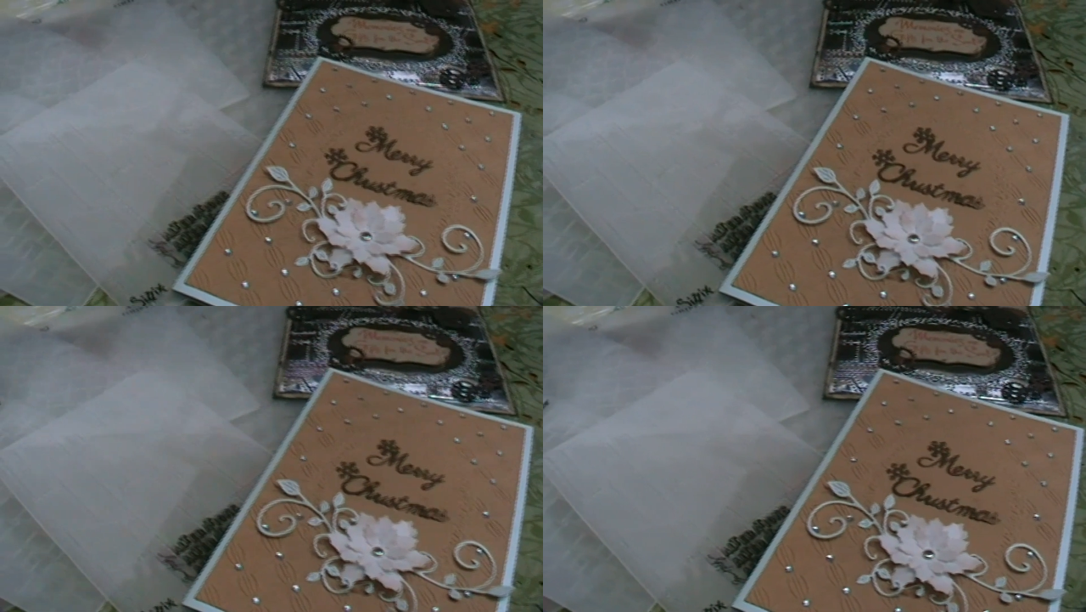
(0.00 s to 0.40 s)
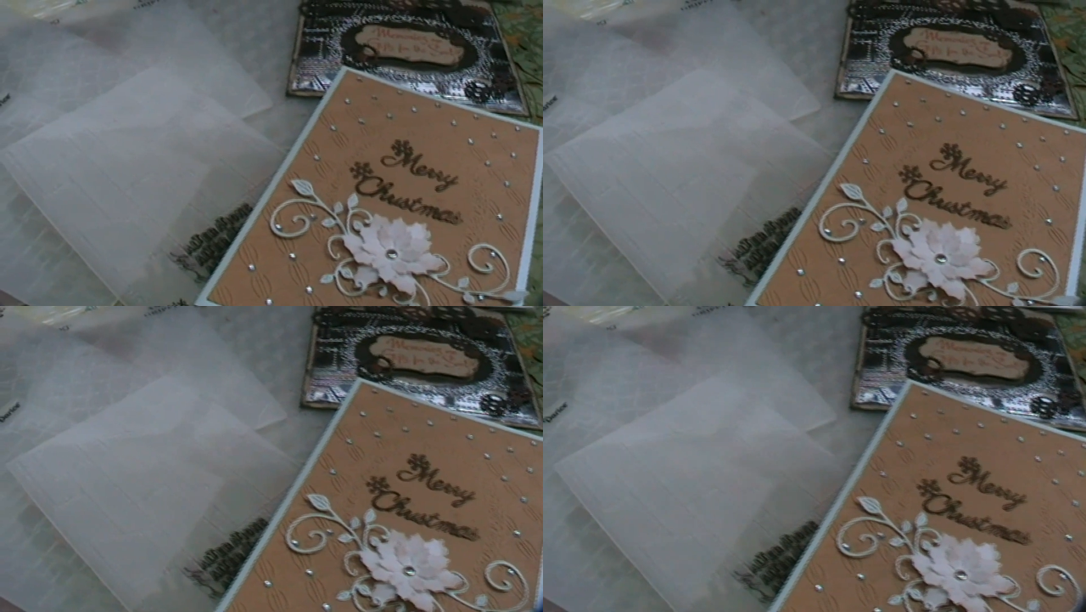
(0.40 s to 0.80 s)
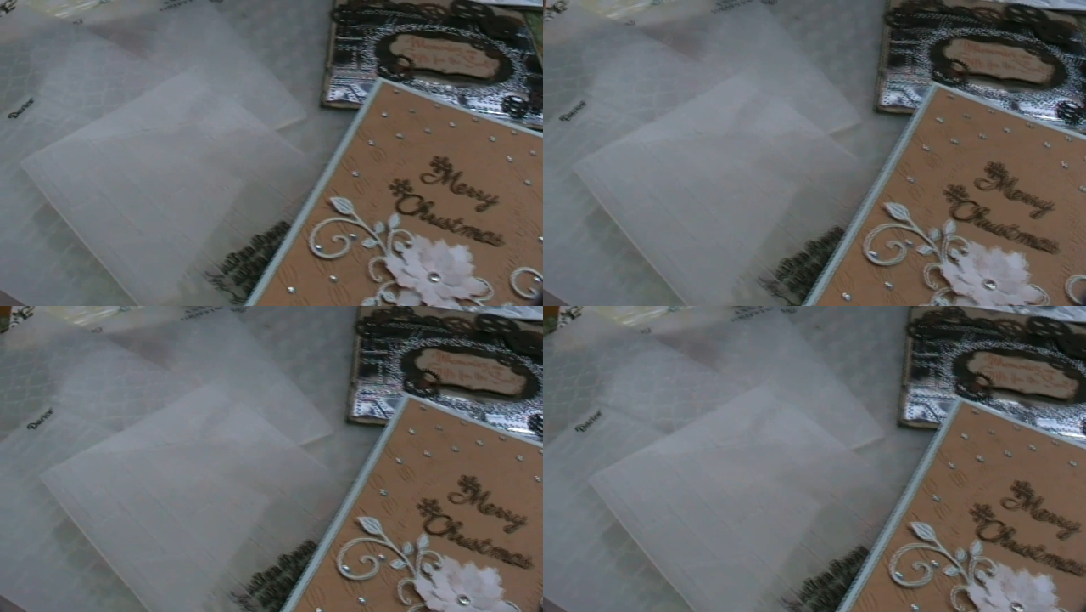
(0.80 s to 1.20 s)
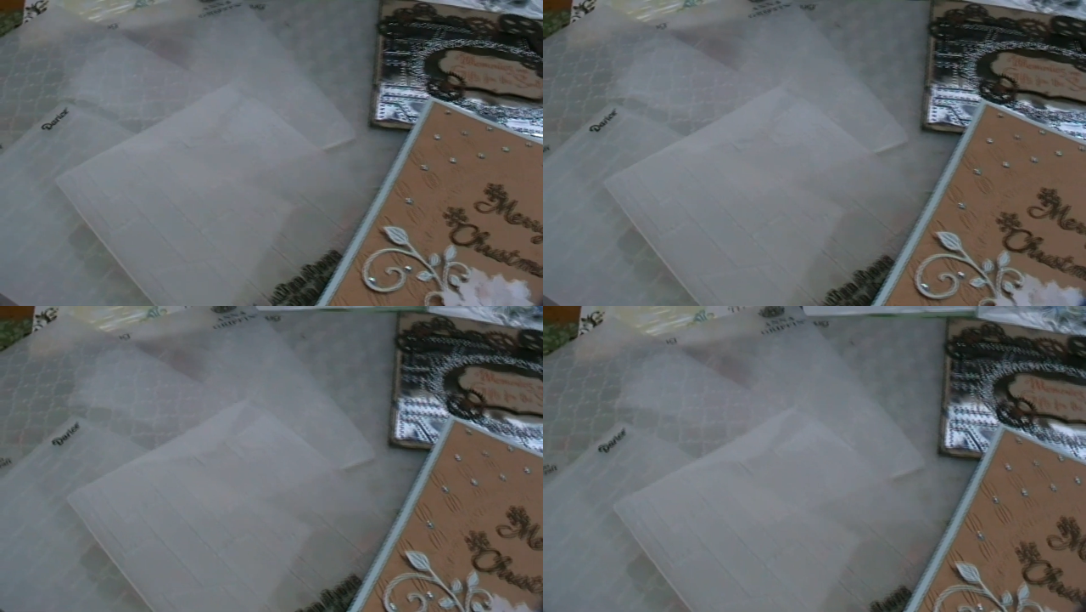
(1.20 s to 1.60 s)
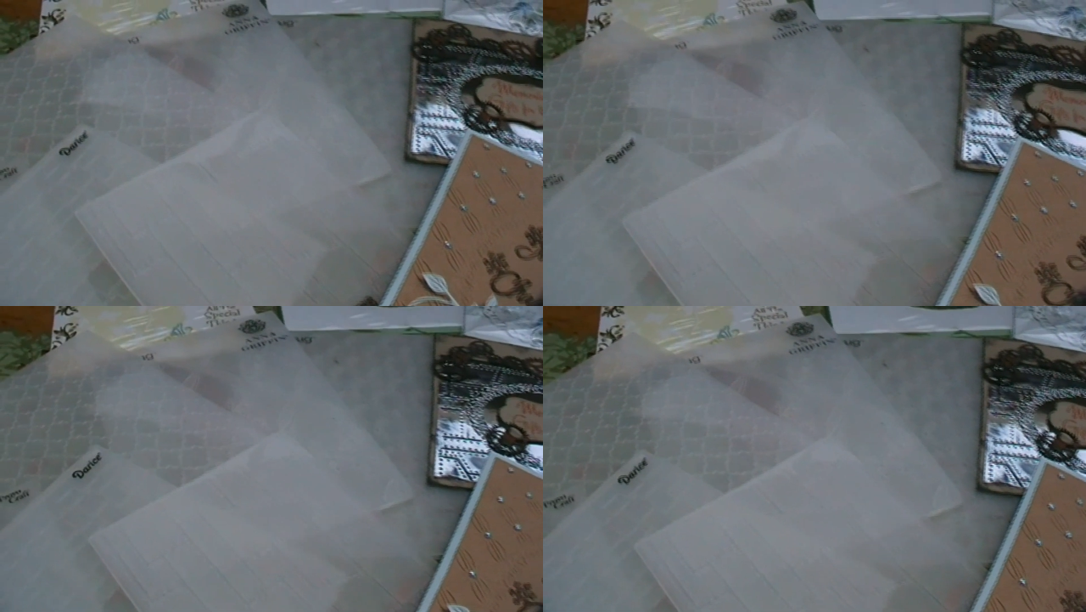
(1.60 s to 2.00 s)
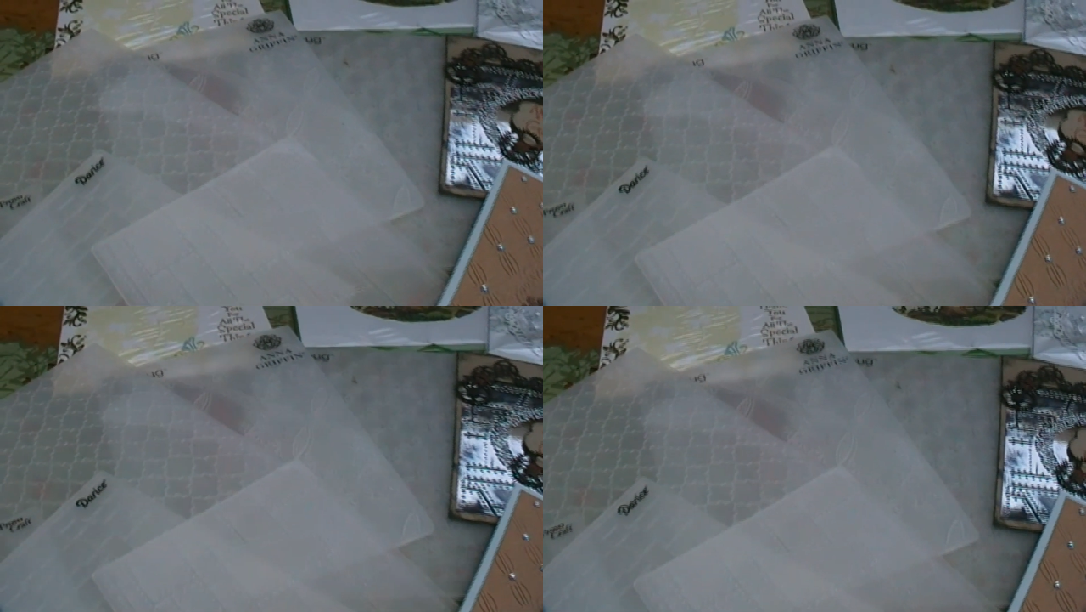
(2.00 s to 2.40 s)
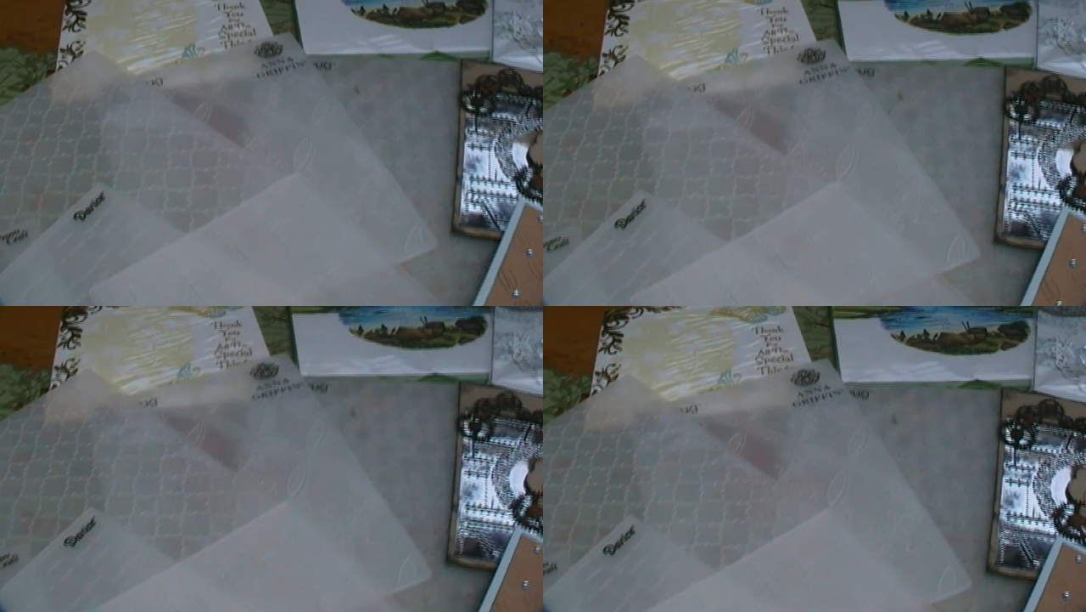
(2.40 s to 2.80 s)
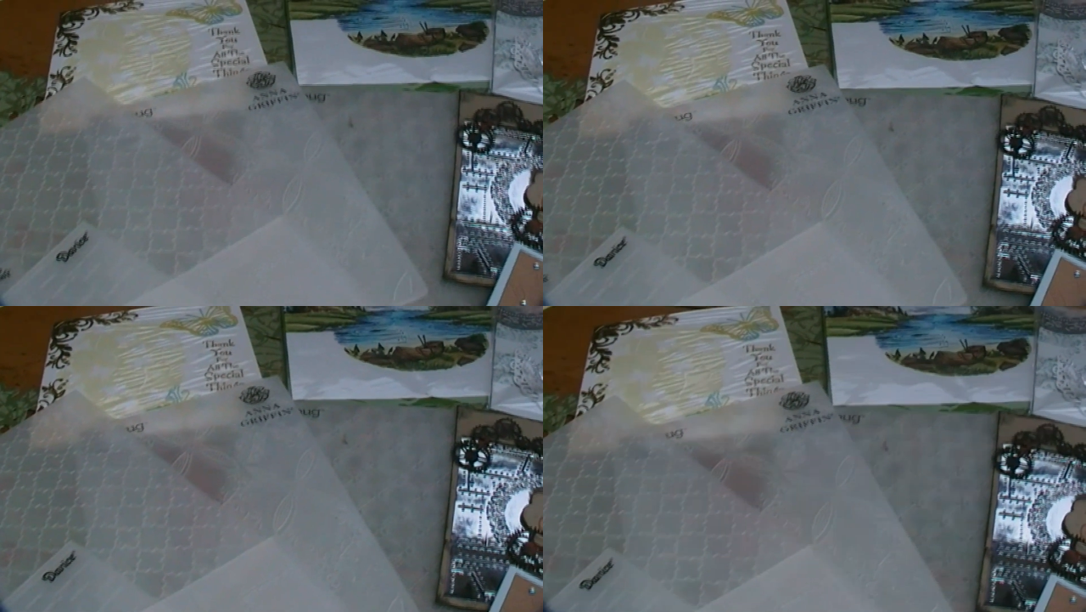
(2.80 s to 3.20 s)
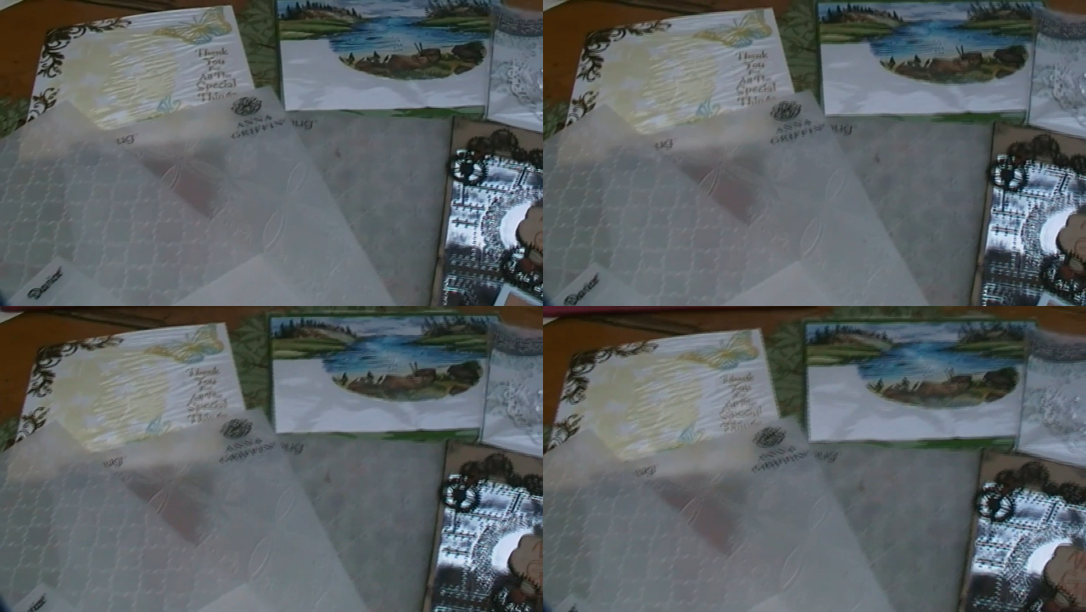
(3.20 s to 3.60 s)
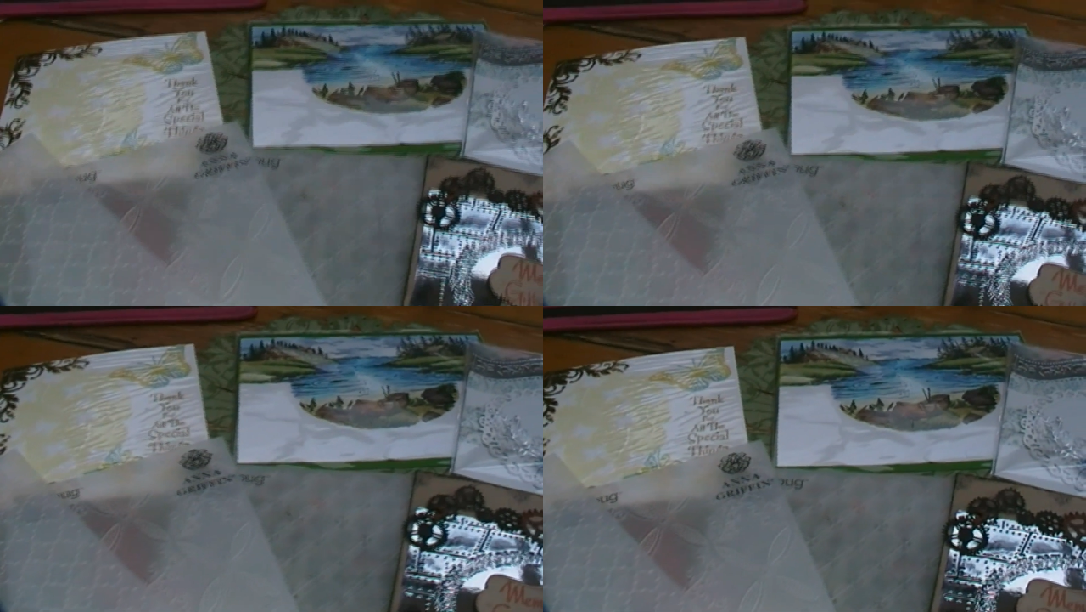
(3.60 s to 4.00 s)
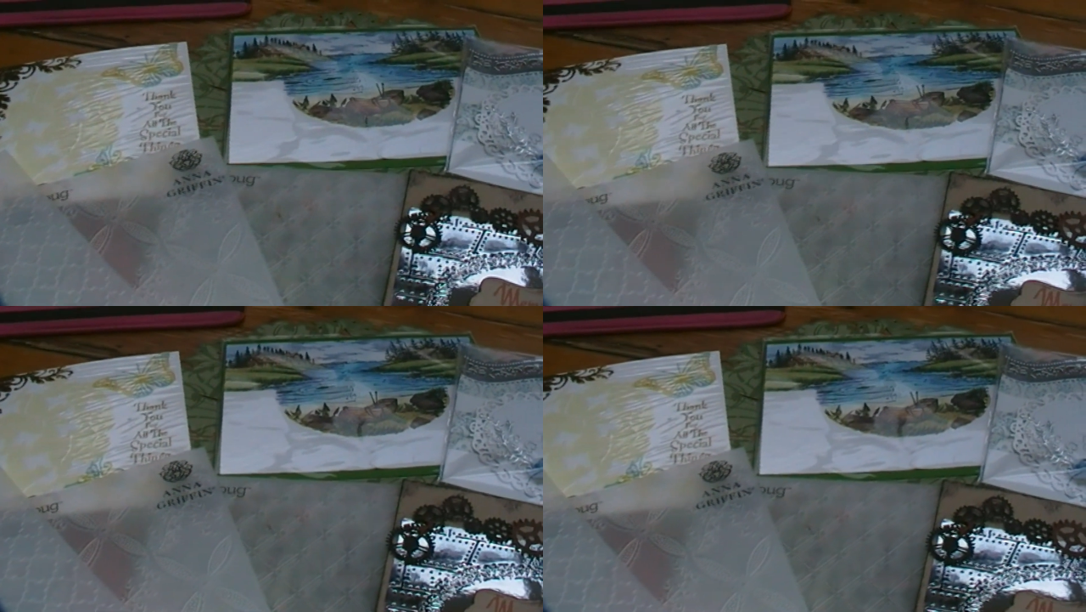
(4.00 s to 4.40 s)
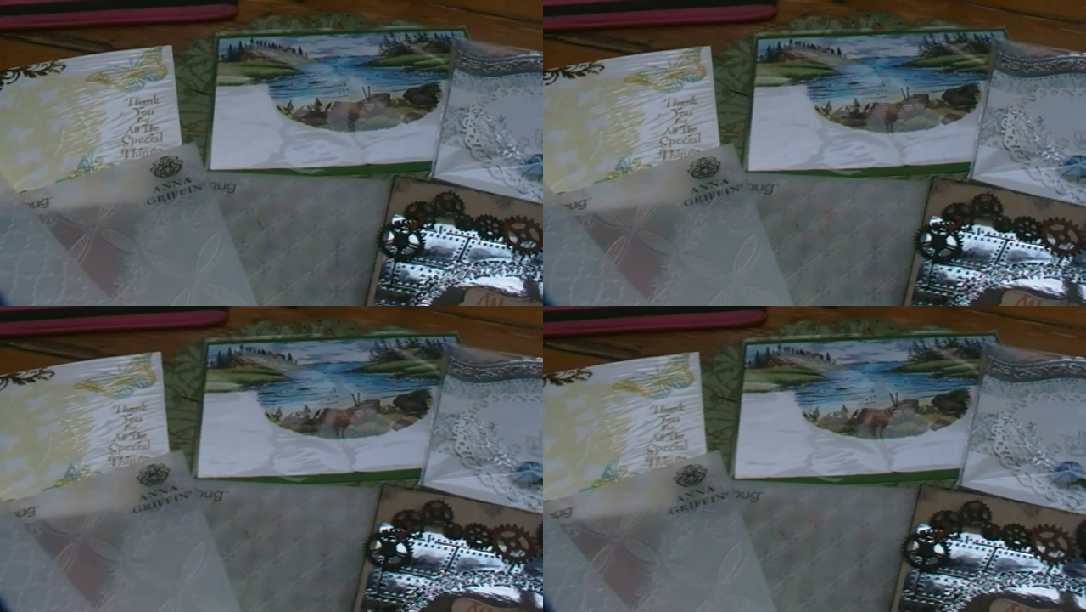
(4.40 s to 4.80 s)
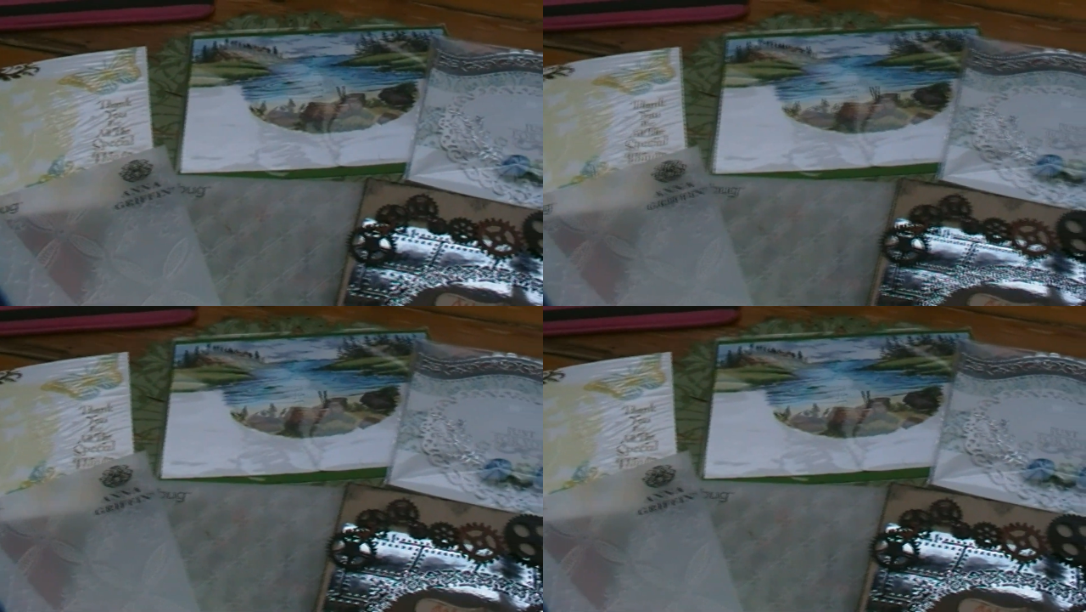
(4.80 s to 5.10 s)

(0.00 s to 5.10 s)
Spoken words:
(no speaker visible)